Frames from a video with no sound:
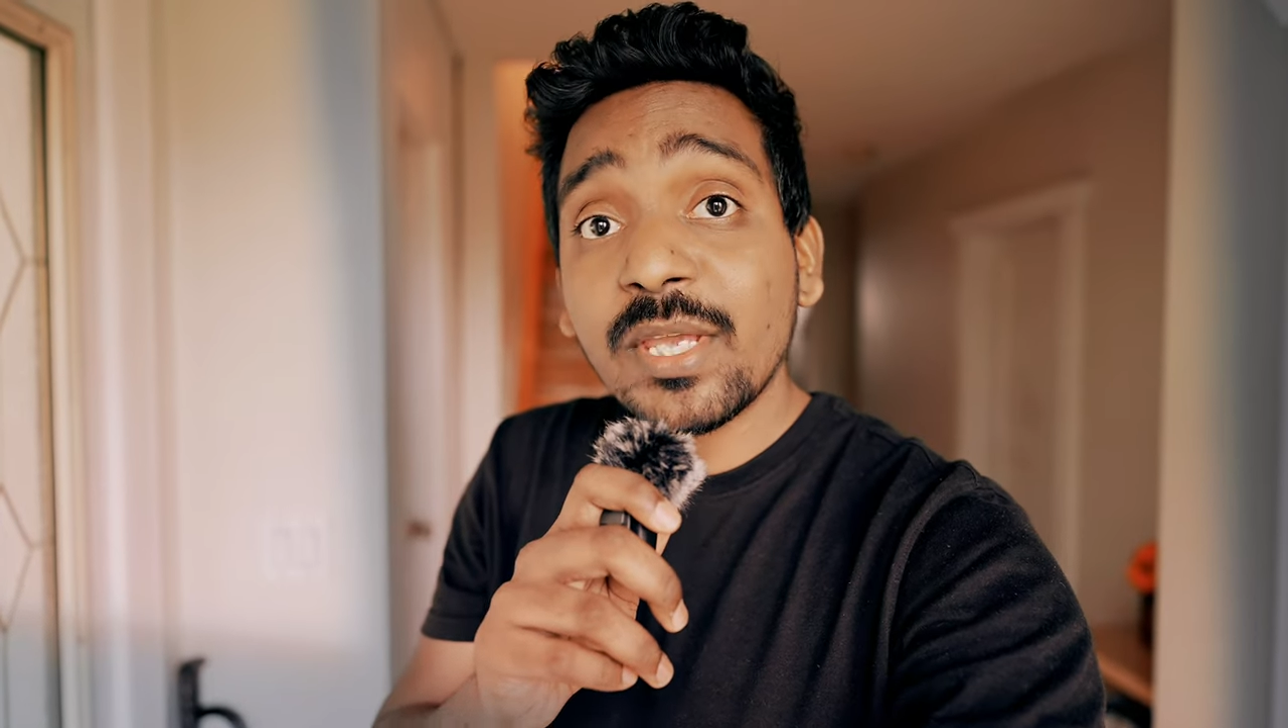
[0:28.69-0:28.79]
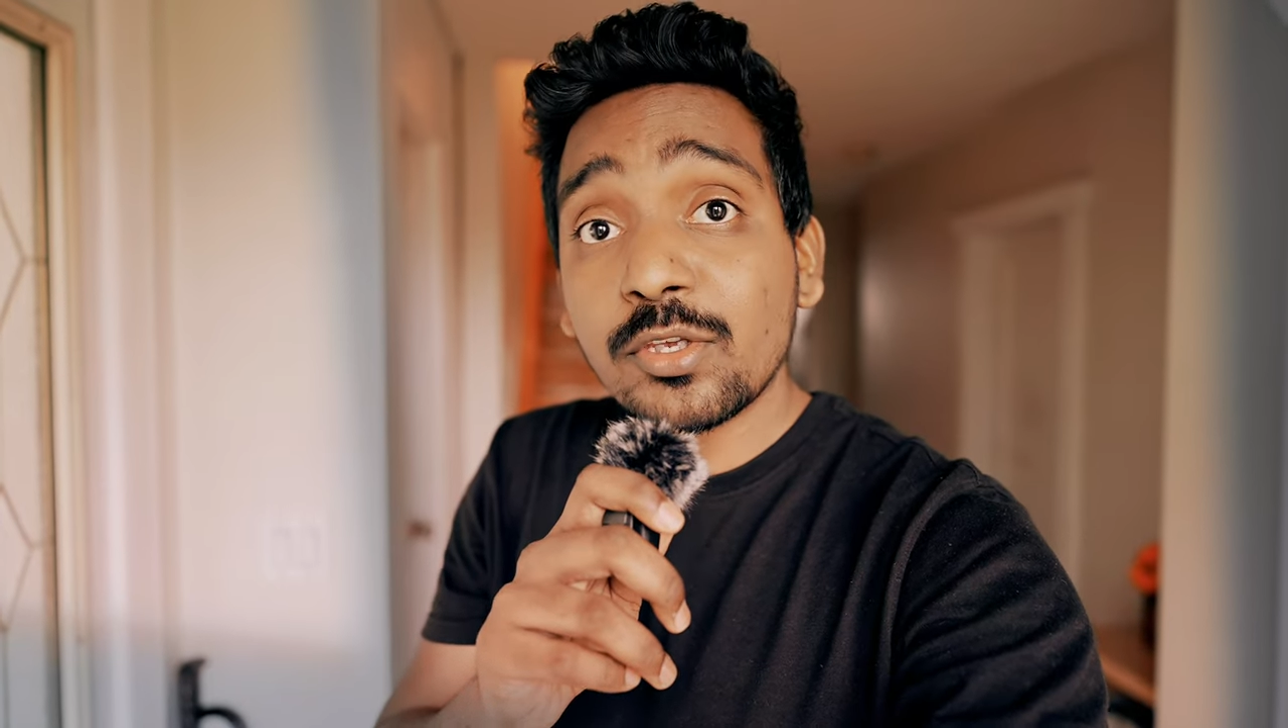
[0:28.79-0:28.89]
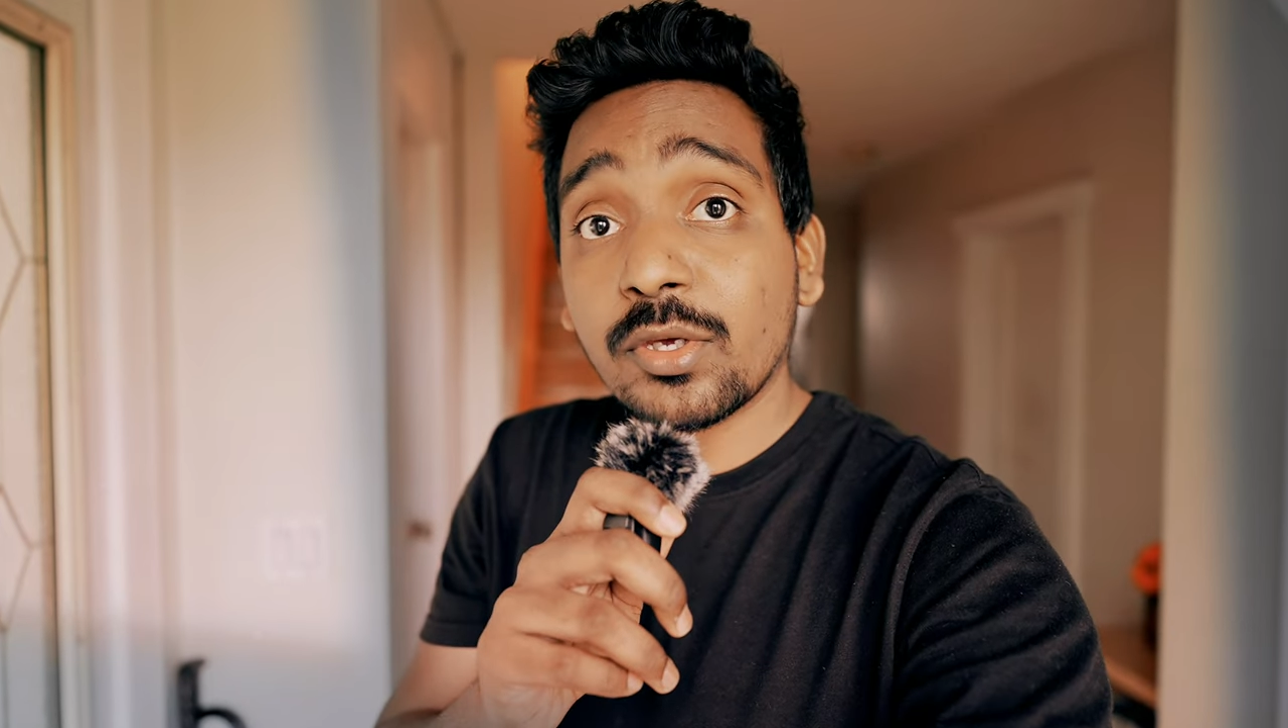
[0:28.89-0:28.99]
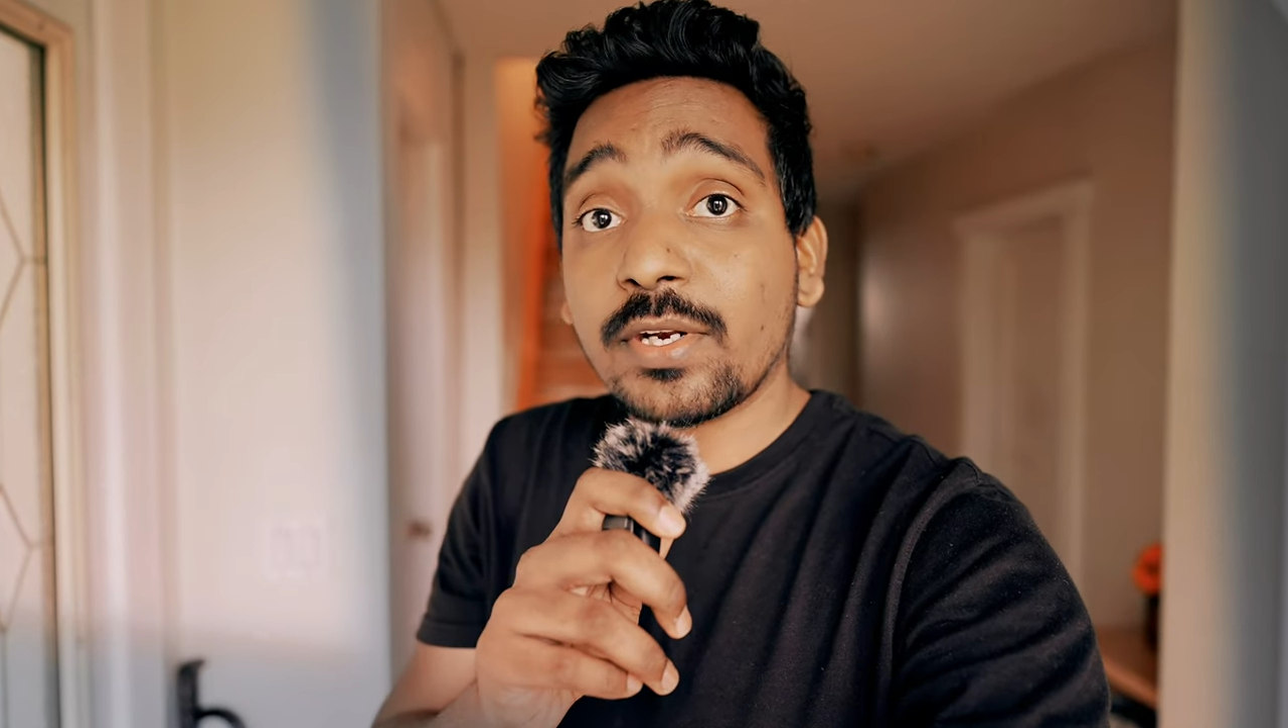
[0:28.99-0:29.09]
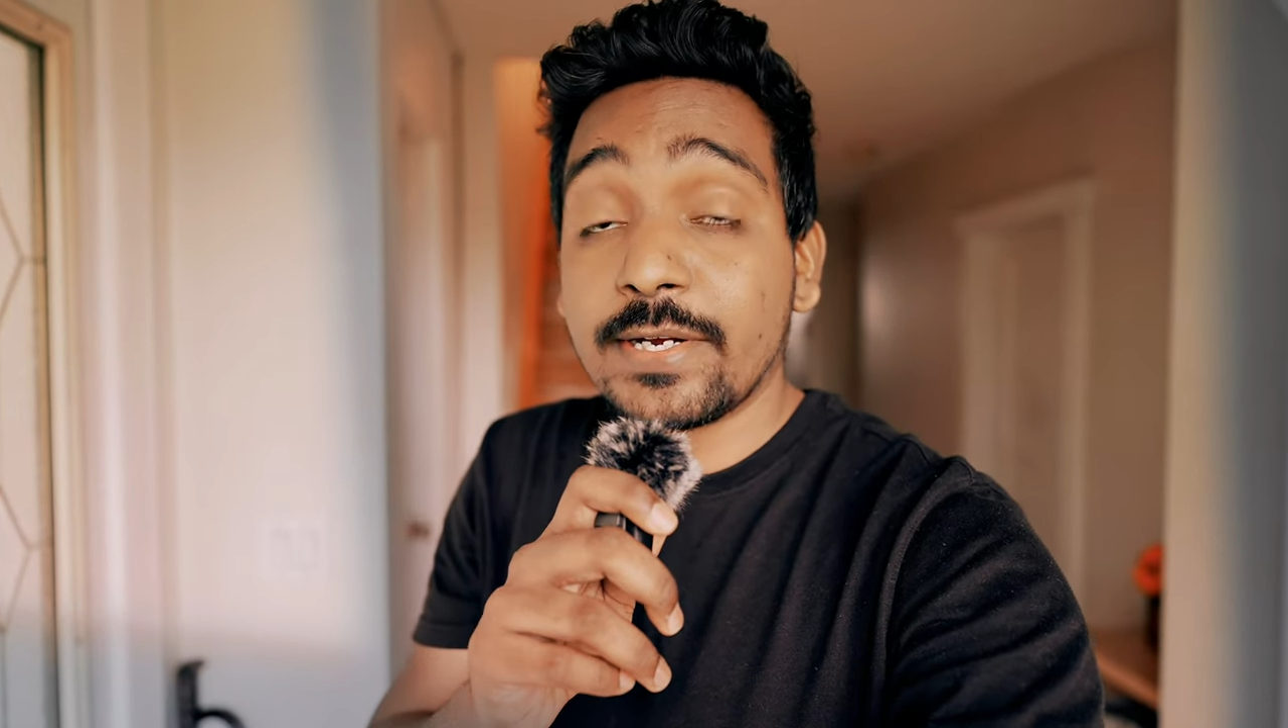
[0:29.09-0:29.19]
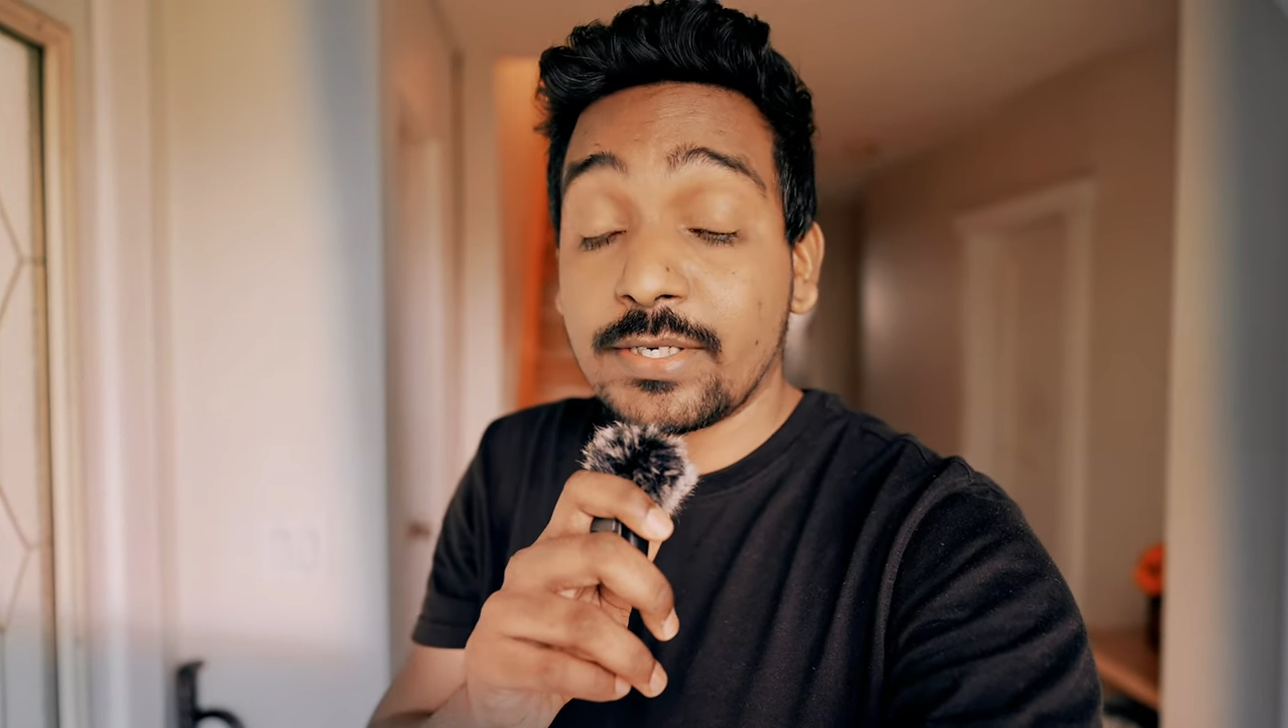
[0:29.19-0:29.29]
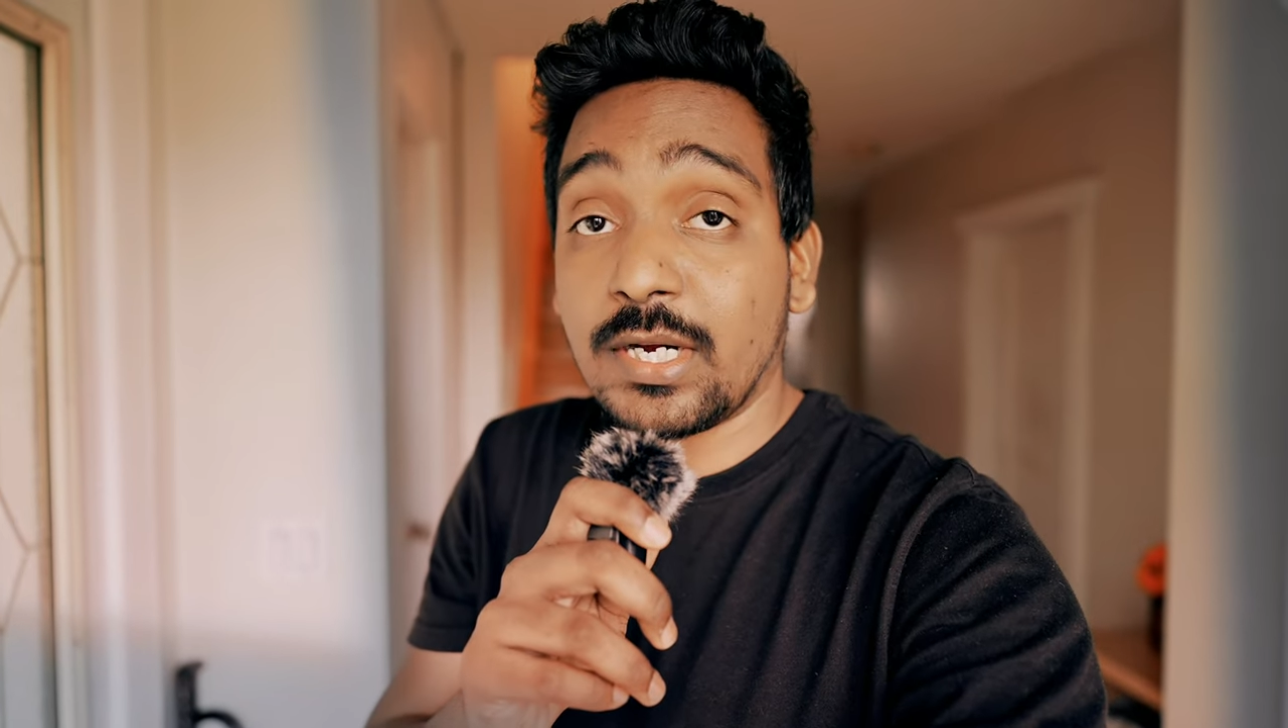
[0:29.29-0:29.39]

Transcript: make you a credit